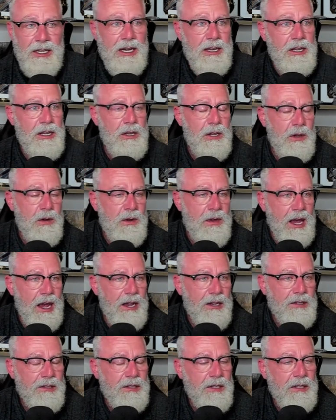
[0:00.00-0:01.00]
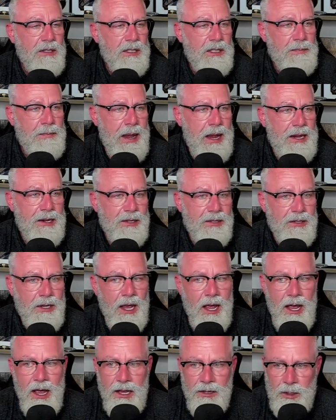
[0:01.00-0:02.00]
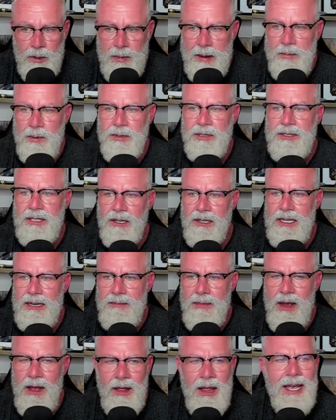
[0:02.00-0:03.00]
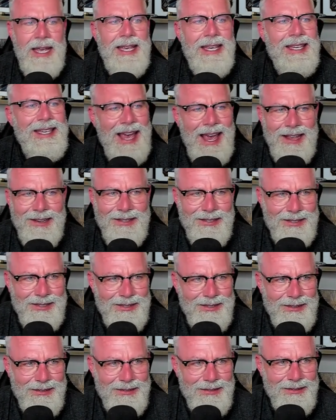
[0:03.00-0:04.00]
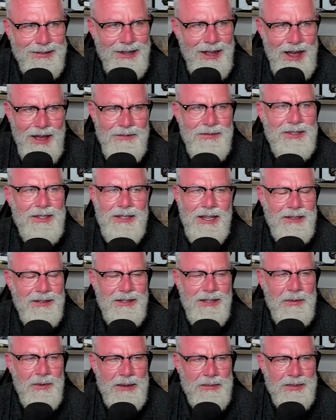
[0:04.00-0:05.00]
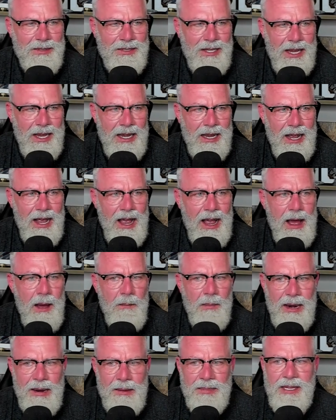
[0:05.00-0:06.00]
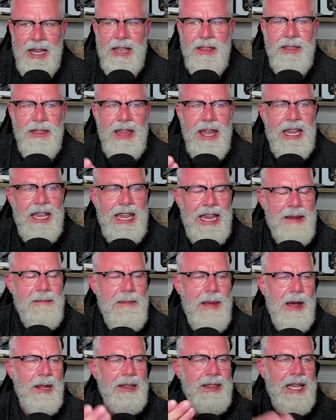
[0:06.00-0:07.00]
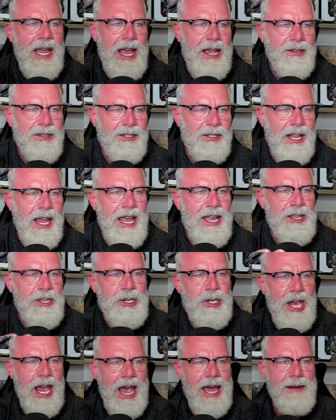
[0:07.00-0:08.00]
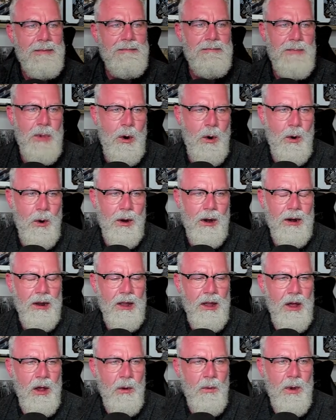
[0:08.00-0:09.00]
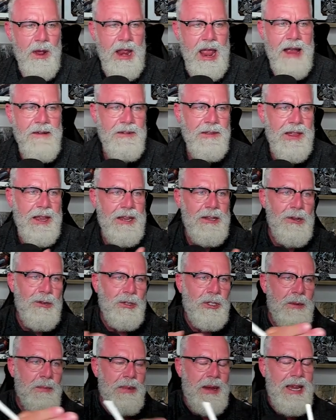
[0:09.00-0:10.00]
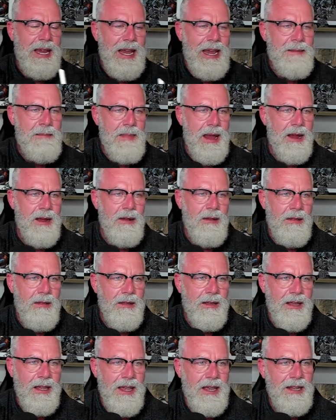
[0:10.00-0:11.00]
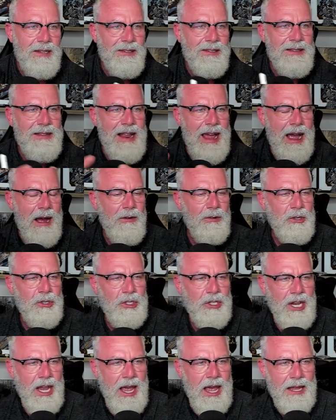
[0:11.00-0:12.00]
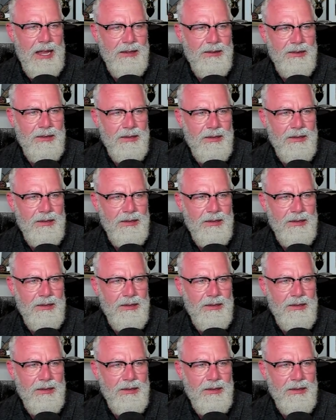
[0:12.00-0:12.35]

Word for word: in the UCaaS space. Do people still email? Yes. Obviously, that's not what I'm saying, but I'm saying they email less and chat more. When everything used to be email, it is now chat,